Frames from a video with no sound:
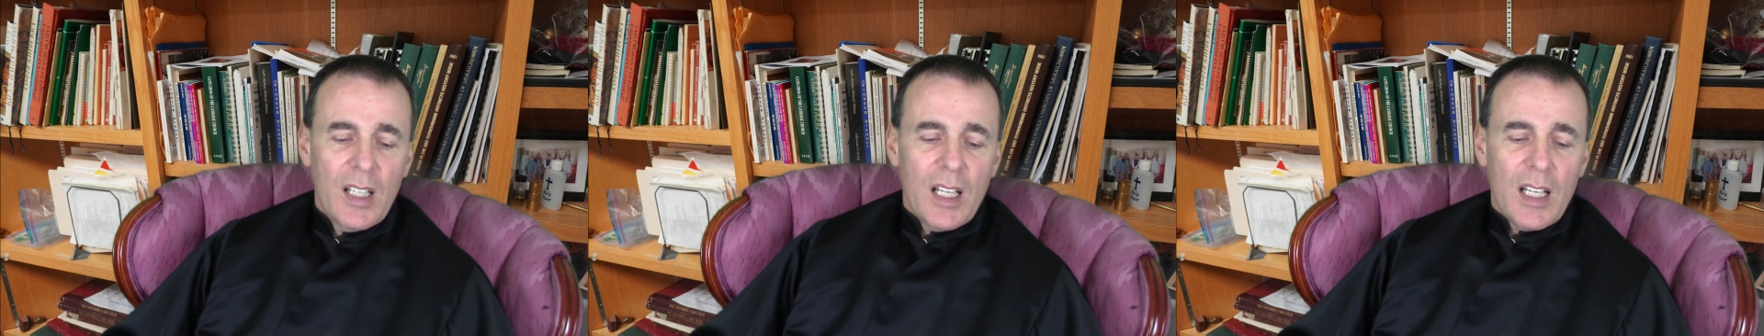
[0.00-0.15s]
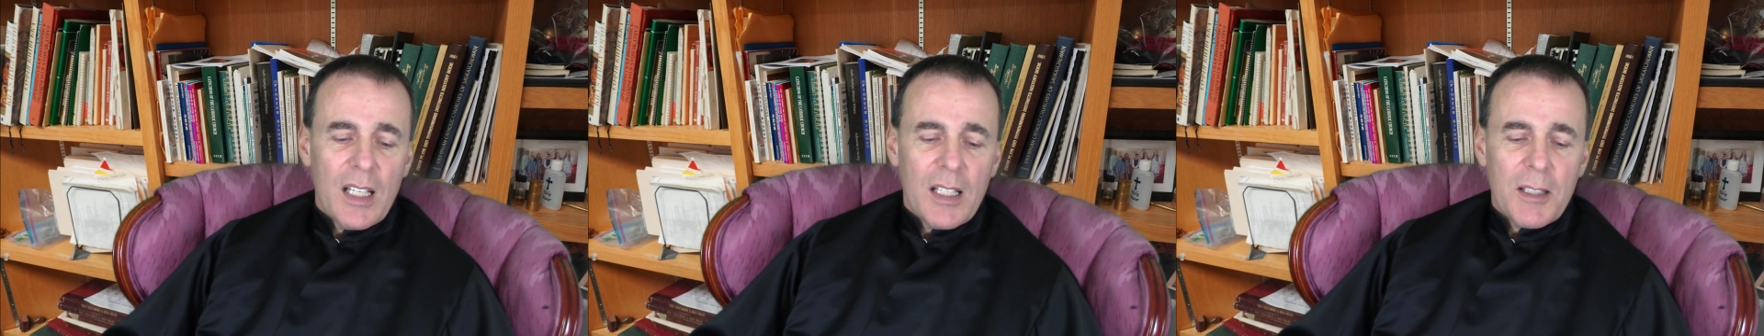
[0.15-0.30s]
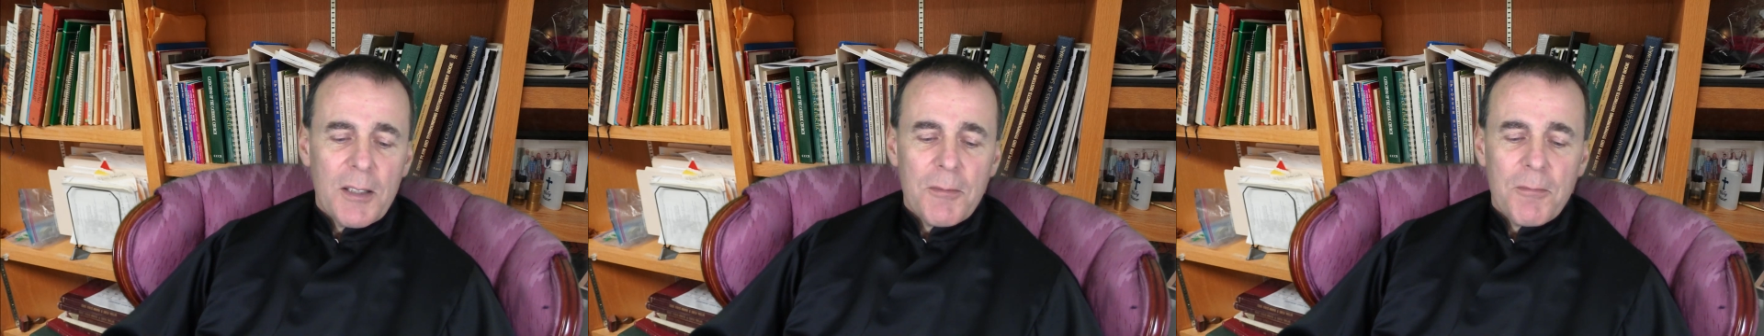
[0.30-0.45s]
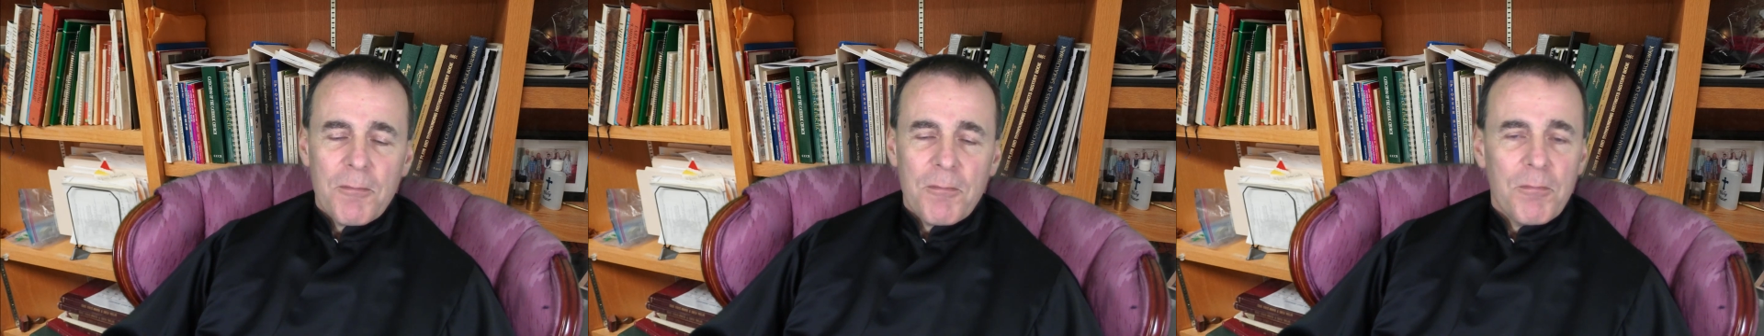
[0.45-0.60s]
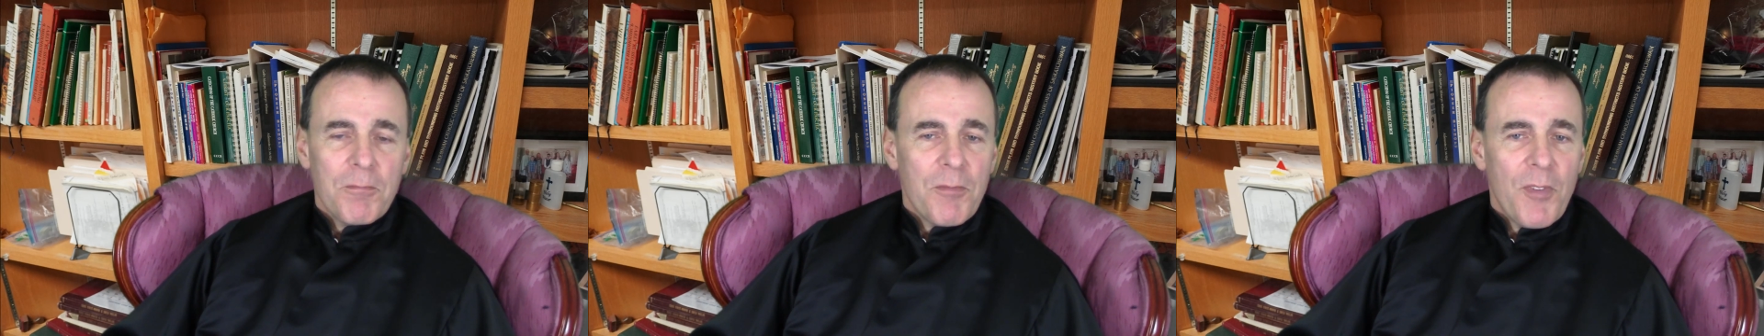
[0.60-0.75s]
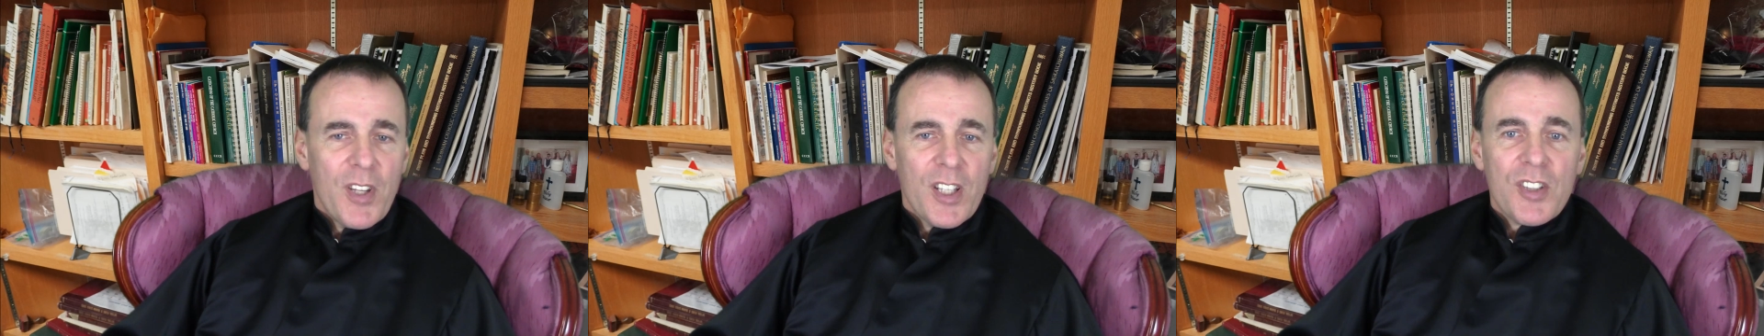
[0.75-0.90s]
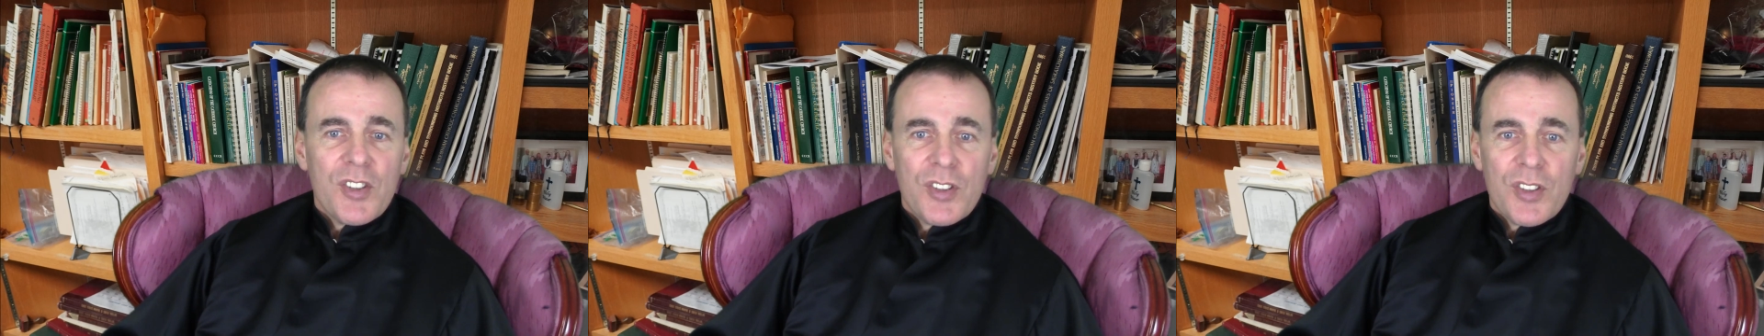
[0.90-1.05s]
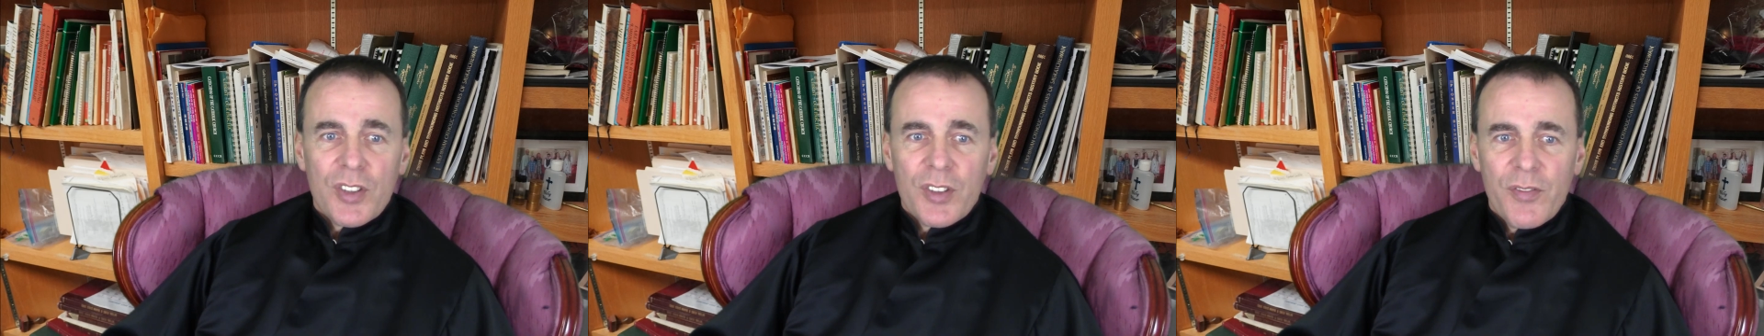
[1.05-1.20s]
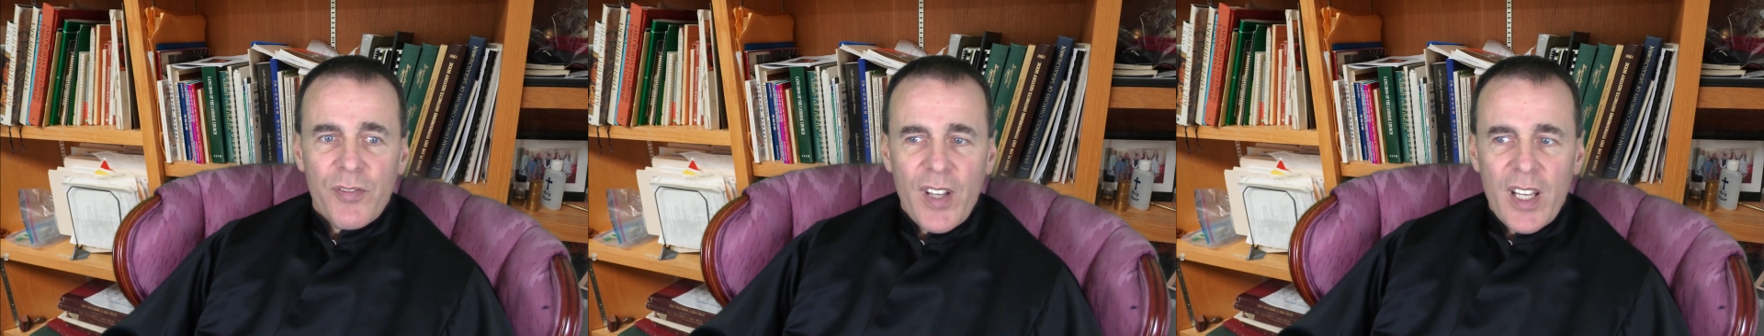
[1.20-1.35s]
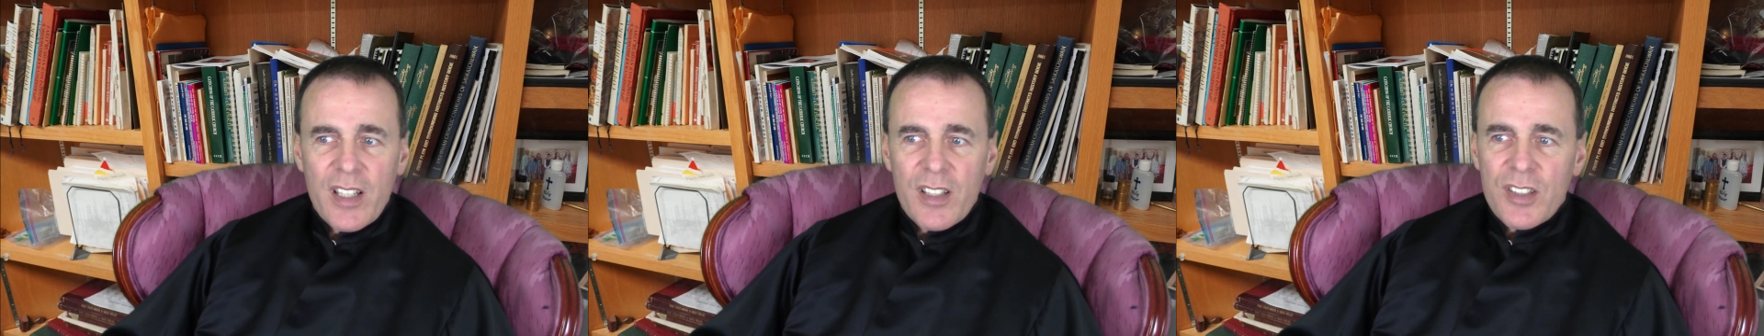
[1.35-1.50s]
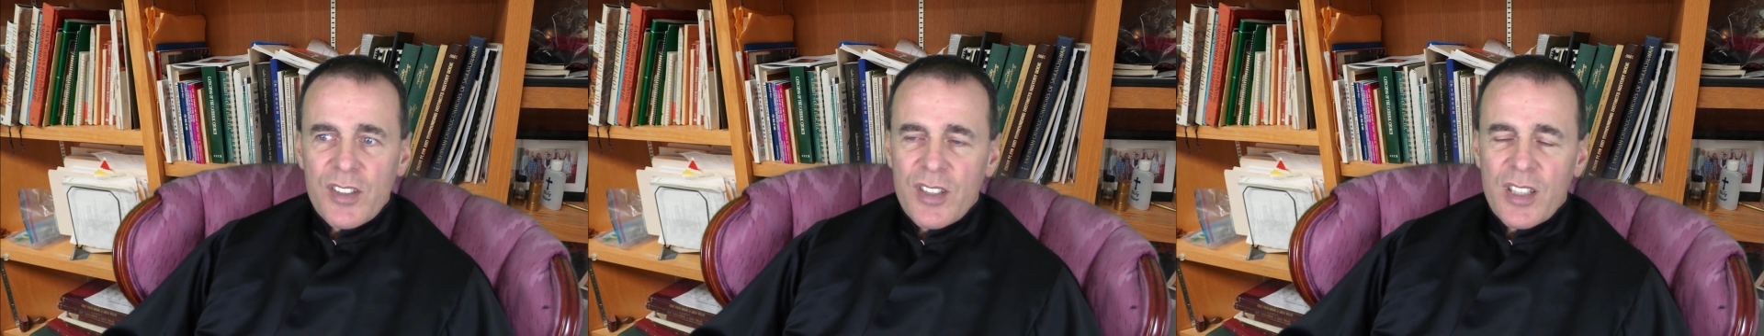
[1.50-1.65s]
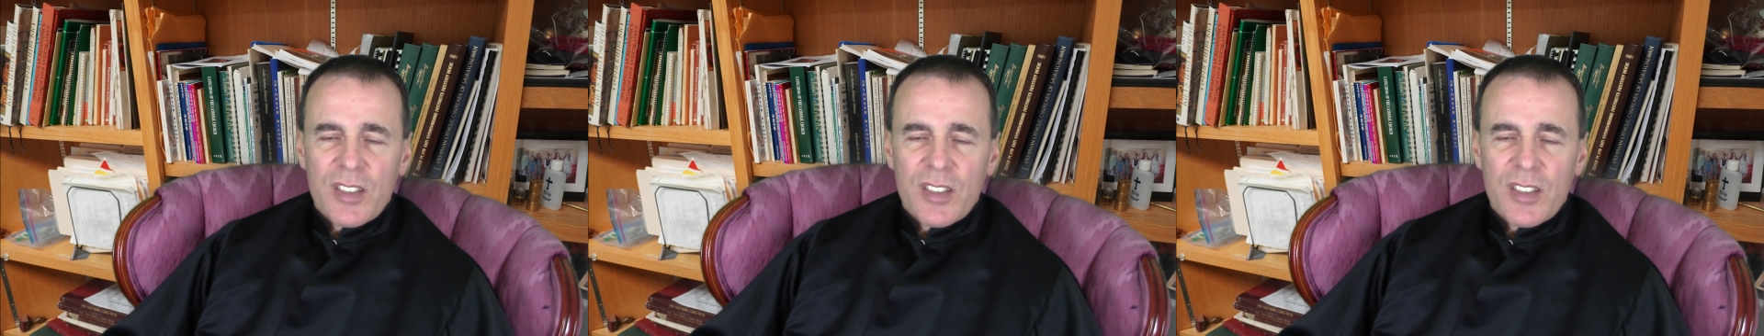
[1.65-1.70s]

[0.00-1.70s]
The surveyors,